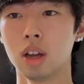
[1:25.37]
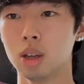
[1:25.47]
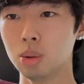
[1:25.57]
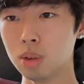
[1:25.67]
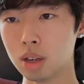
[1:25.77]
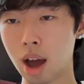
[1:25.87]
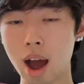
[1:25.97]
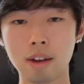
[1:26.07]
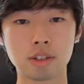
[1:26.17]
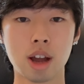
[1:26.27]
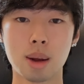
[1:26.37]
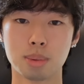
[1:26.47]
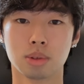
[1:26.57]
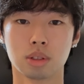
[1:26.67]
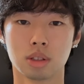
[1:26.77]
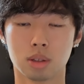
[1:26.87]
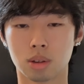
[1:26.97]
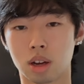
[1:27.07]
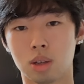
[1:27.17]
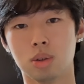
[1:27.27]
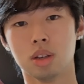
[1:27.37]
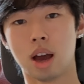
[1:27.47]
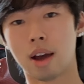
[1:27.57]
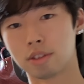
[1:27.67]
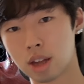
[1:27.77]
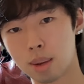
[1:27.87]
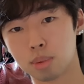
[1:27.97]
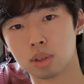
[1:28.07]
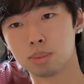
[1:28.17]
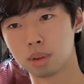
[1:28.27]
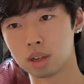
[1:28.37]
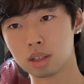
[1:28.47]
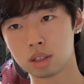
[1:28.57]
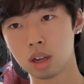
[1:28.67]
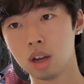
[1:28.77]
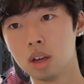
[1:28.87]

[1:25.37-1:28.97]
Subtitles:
You need to have samples, okay? You need to have samples in place.